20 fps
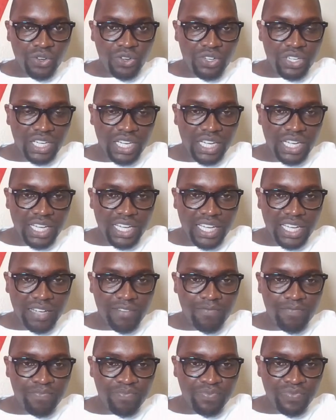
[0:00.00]

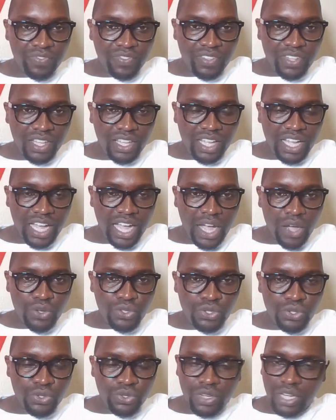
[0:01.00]
or
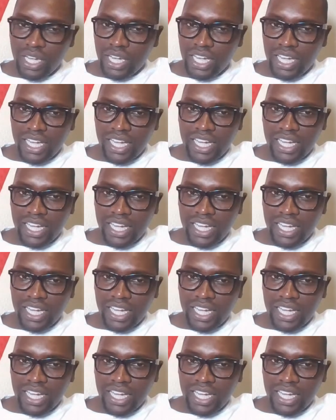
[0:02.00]
how do you?